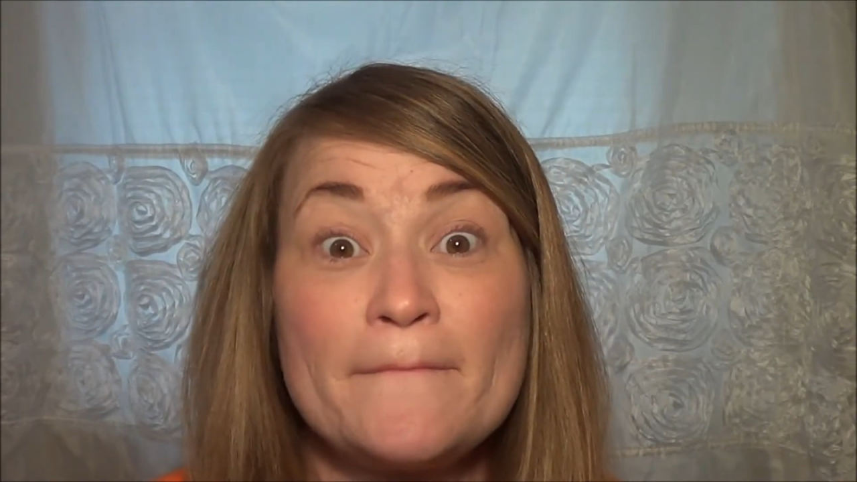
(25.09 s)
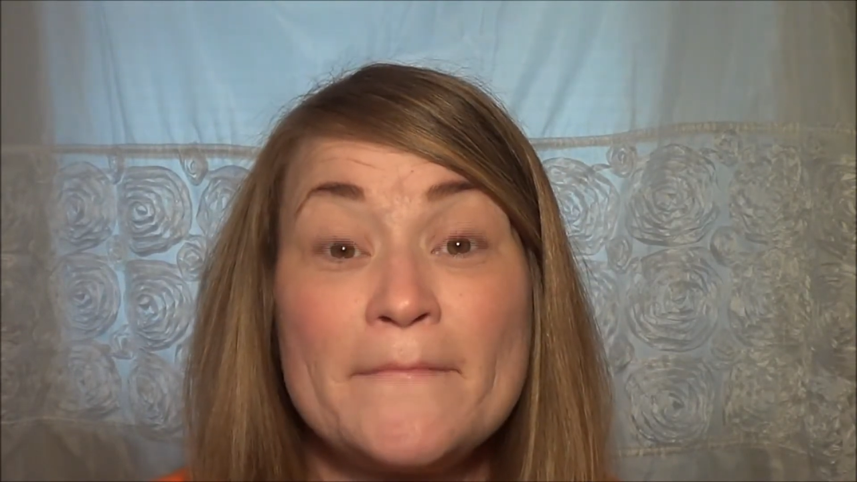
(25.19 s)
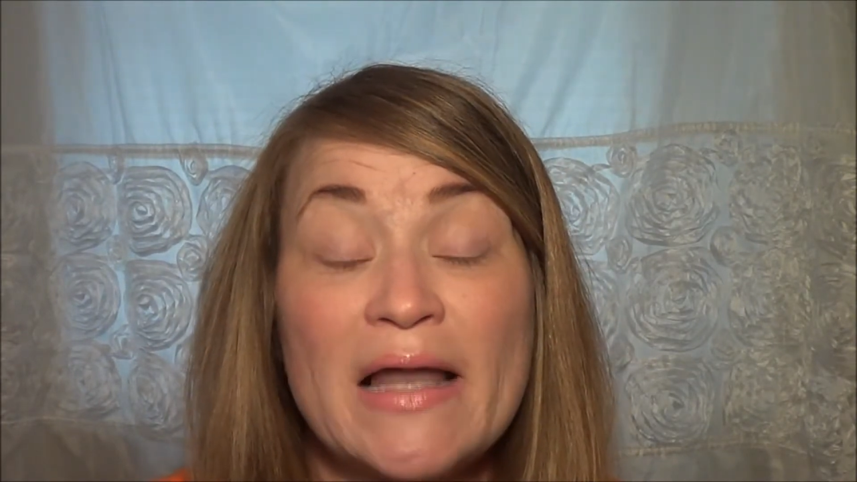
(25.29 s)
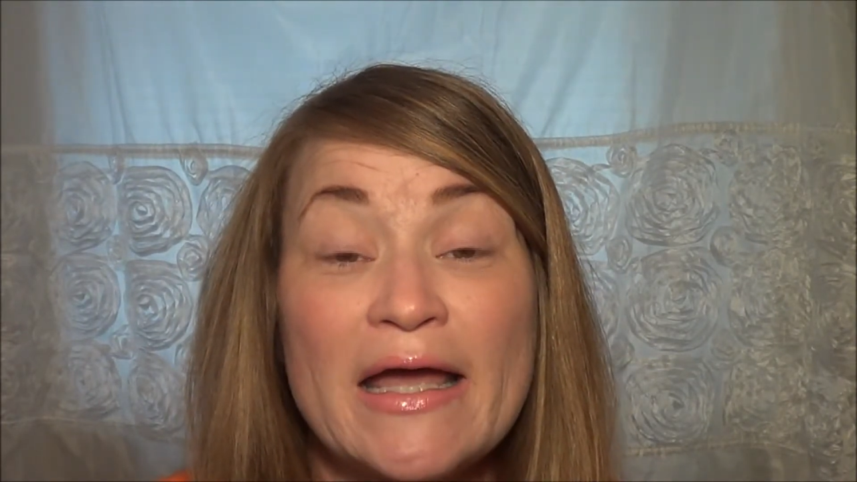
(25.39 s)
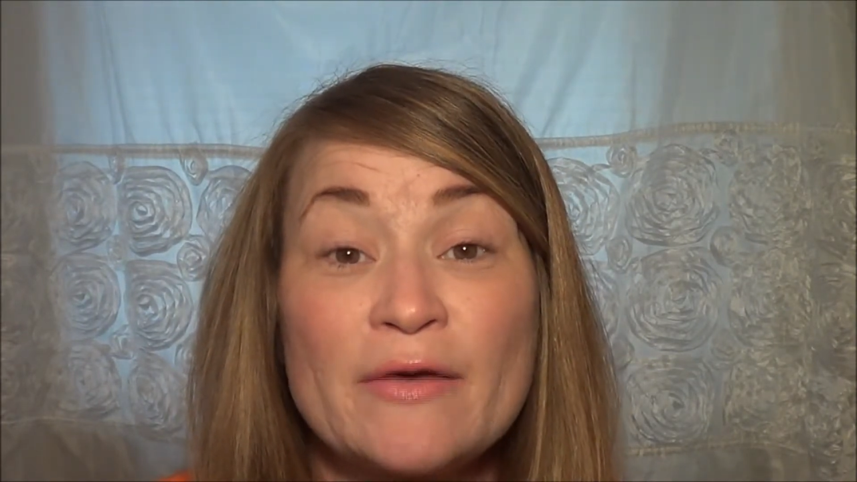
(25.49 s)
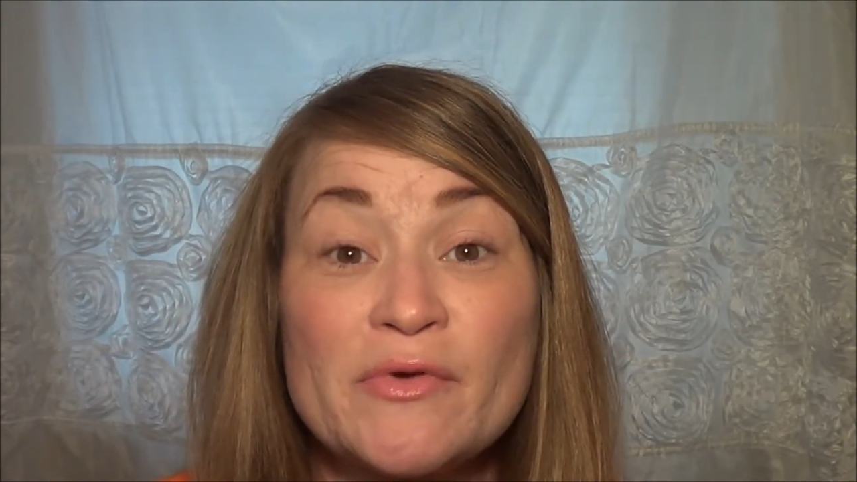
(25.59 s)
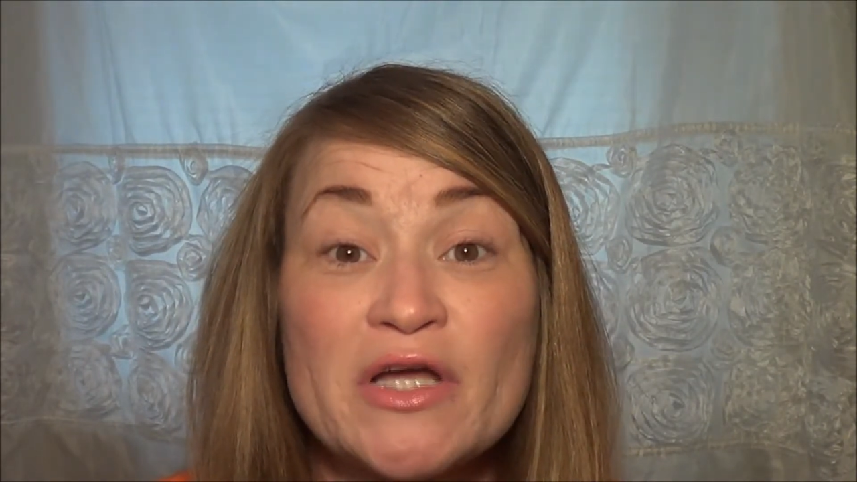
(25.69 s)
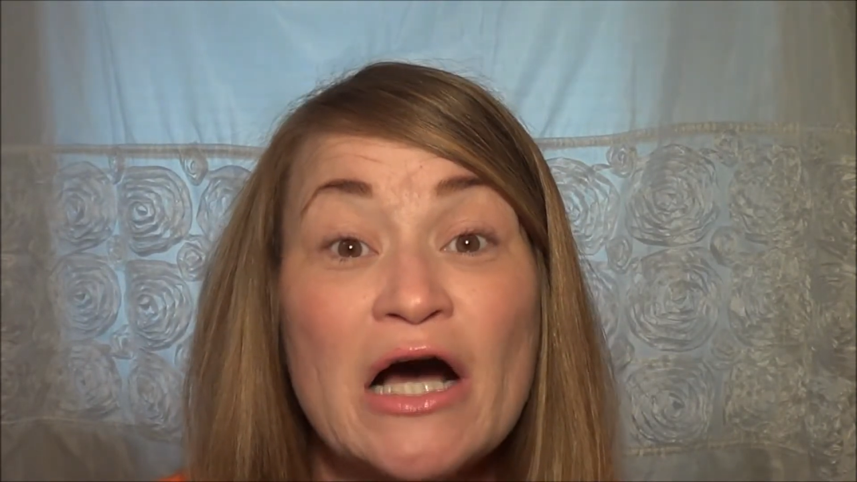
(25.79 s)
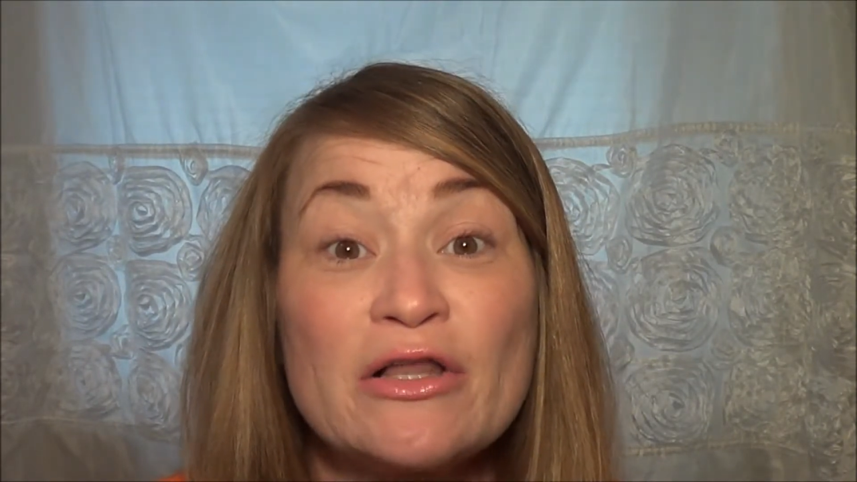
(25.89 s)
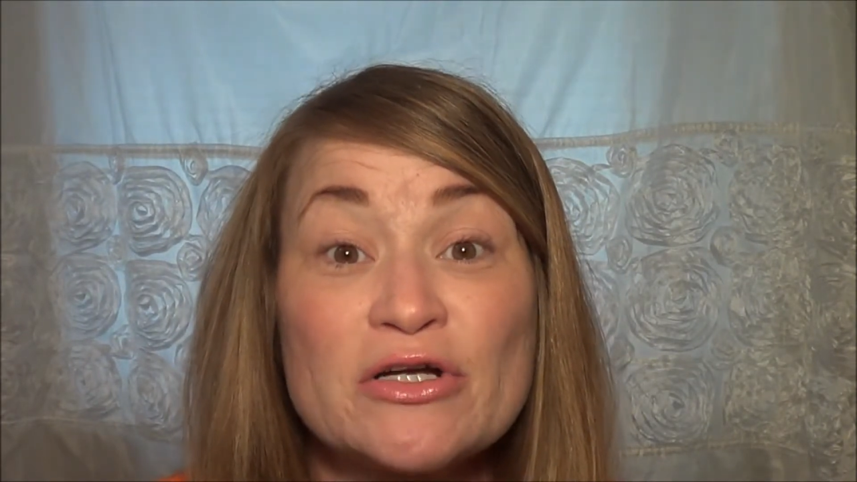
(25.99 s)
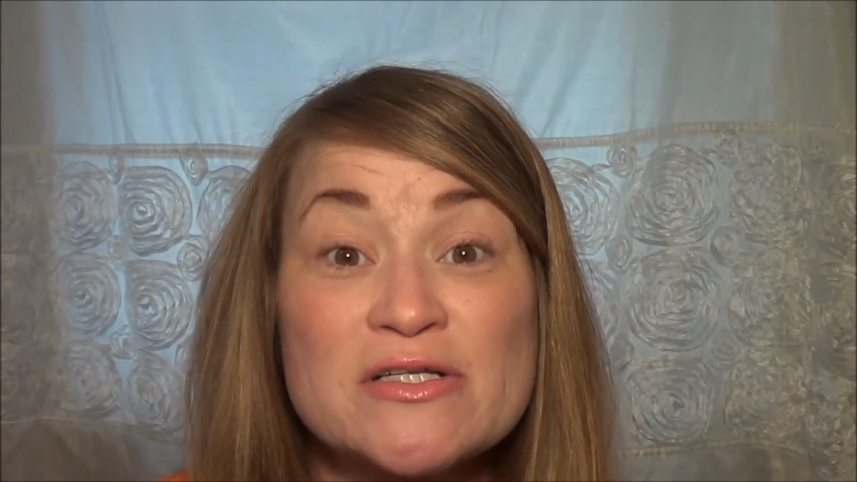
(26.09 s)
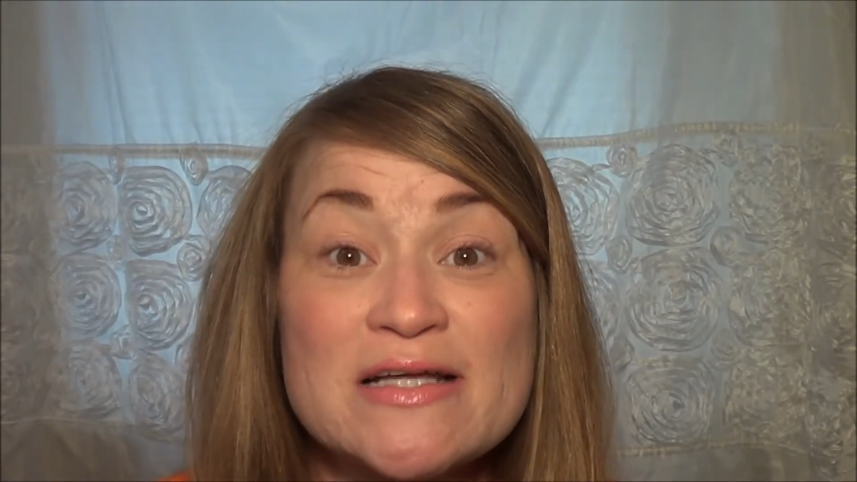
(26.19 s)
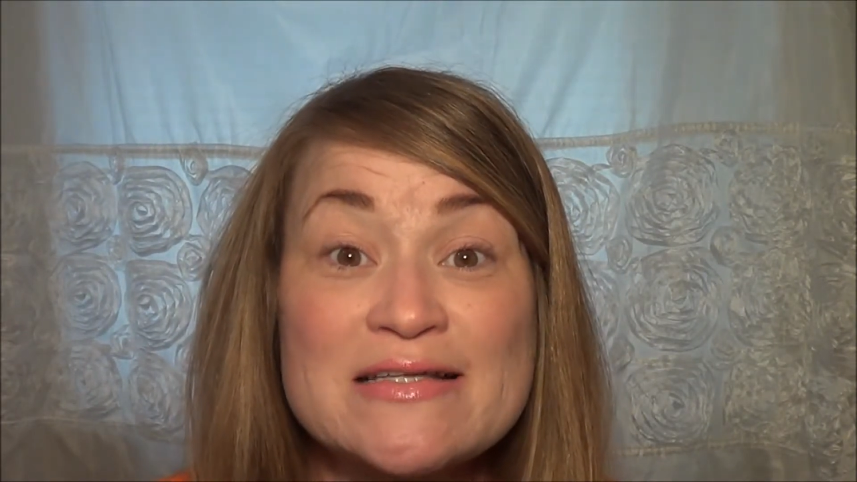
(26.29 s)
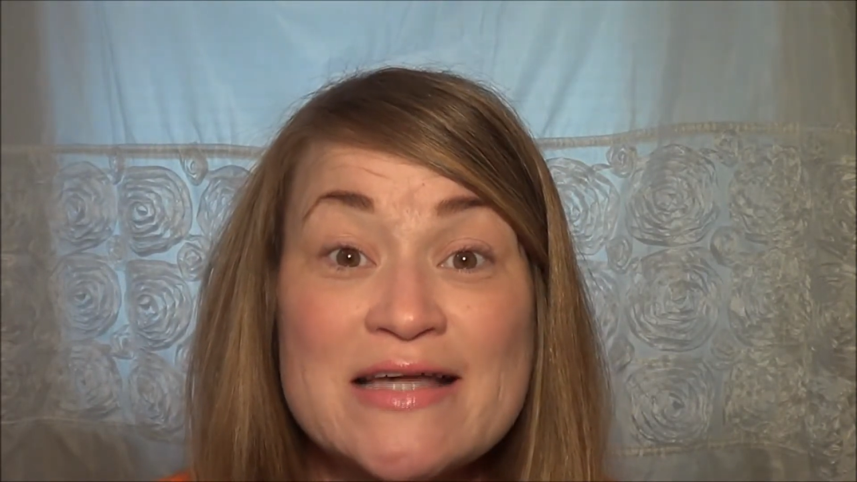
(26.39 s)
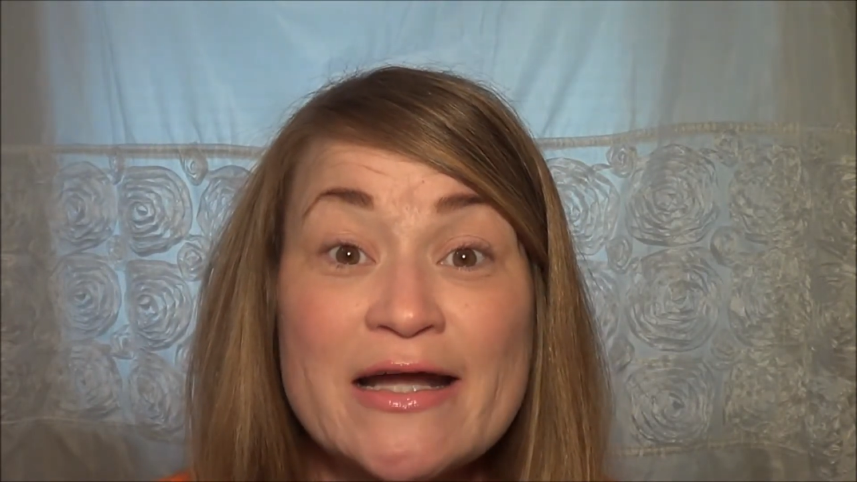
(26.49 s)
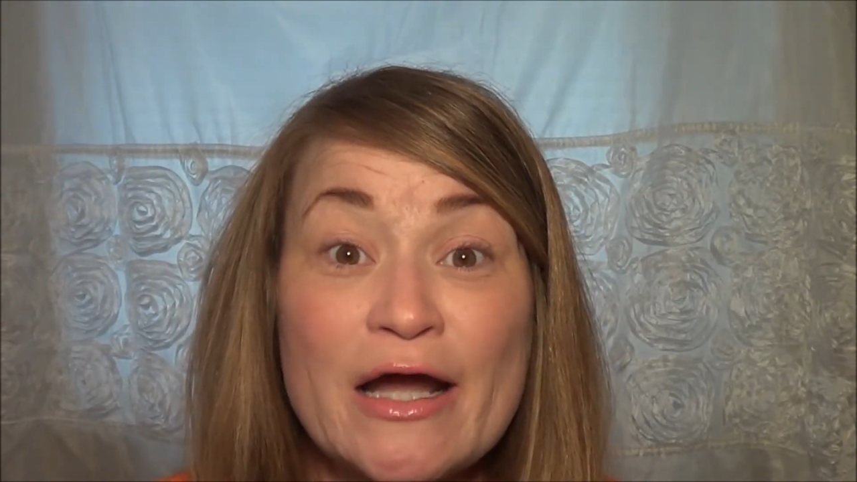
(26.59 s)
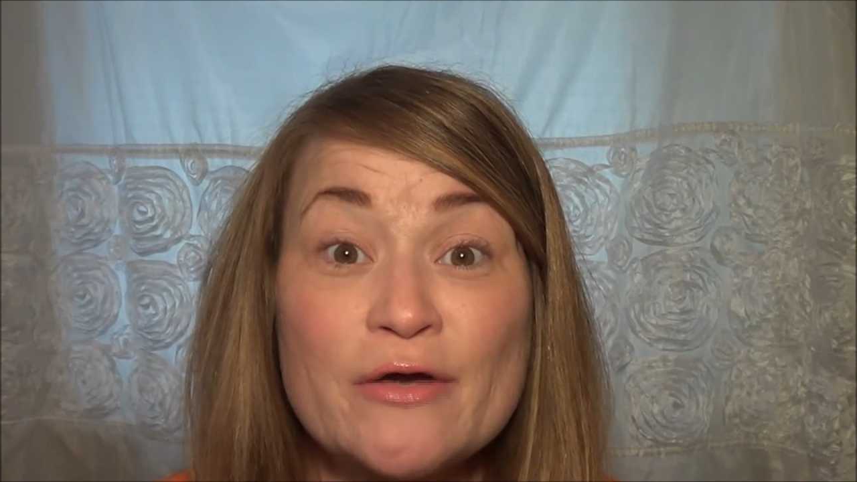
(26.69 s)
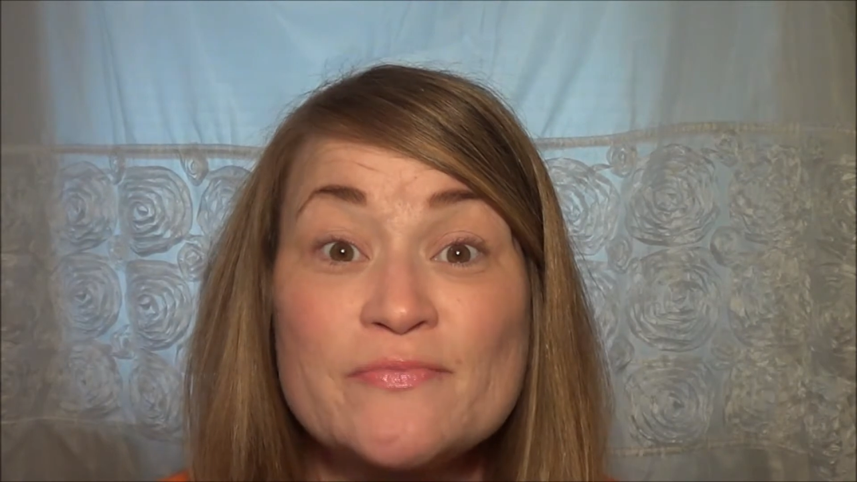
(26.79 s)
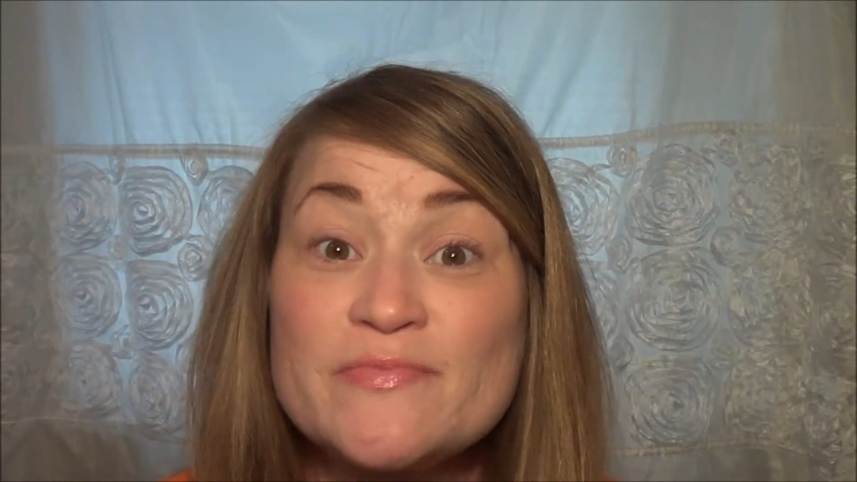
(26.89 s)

playing with colors as I go.